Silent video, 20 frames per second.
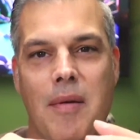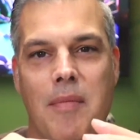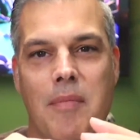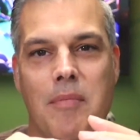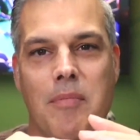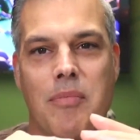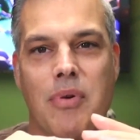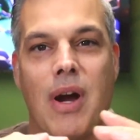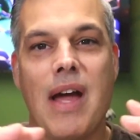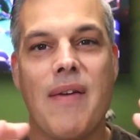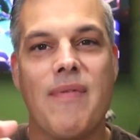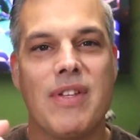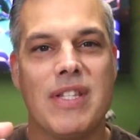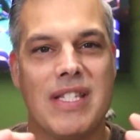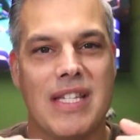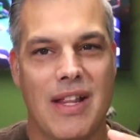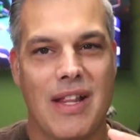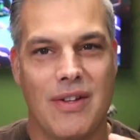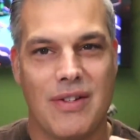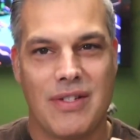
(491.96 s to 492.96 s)
private
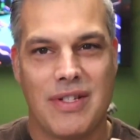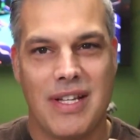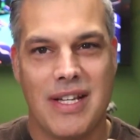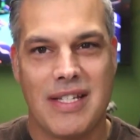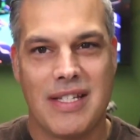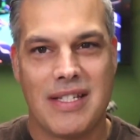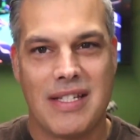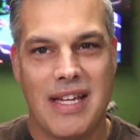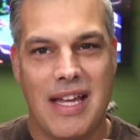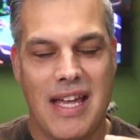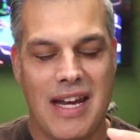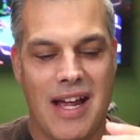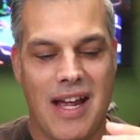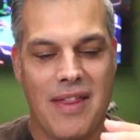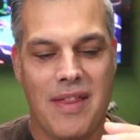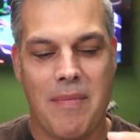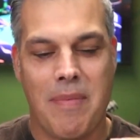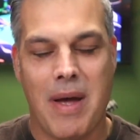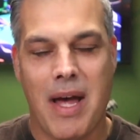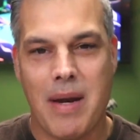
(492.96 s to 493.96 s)
sellers list. And on
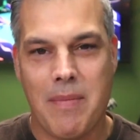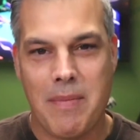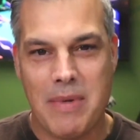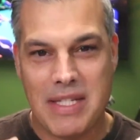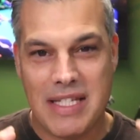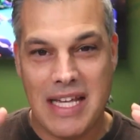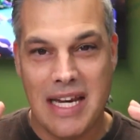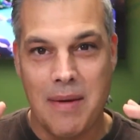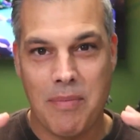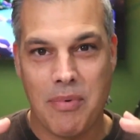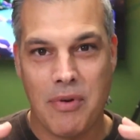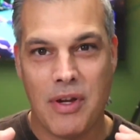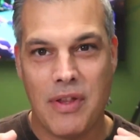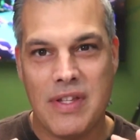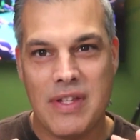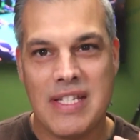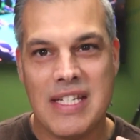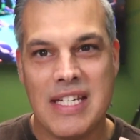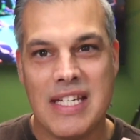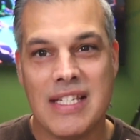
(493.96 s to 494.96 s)
the bottom it said in
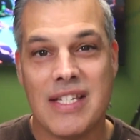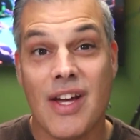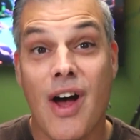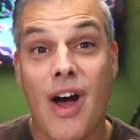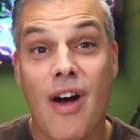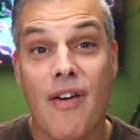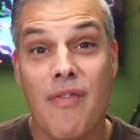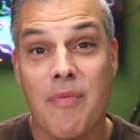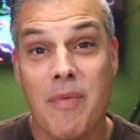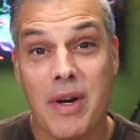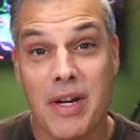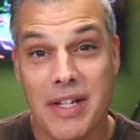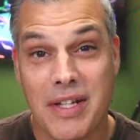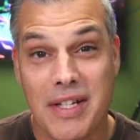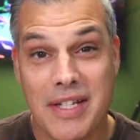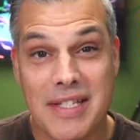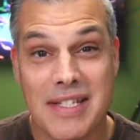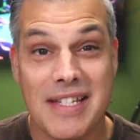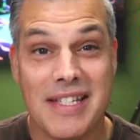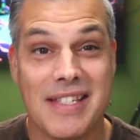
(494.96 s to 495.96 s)
parentheses off-market
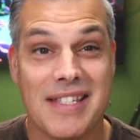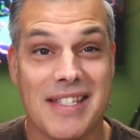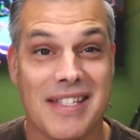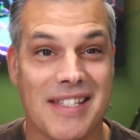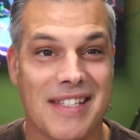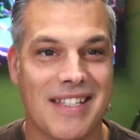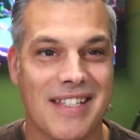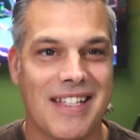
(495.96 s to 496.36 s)
listings.